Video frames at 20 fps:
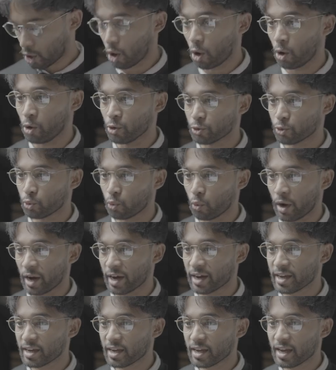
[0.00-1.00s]
Alt
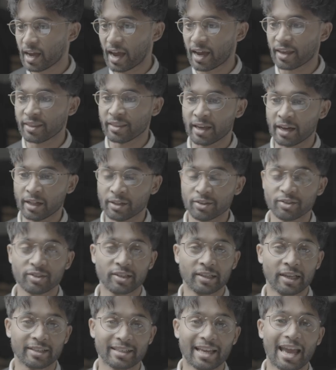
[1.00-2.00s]
Y and that'll
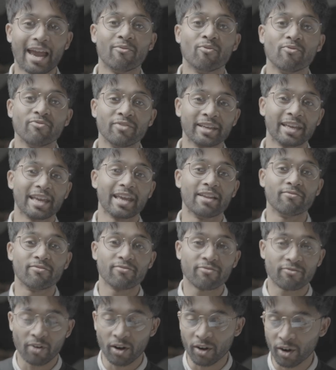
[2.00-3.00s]
select everything in
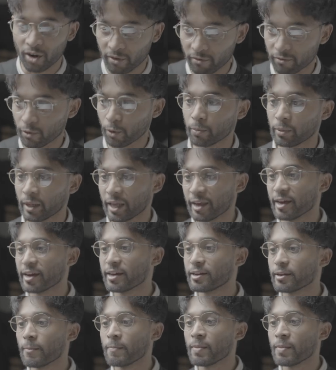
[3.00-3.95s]
front of your playhead.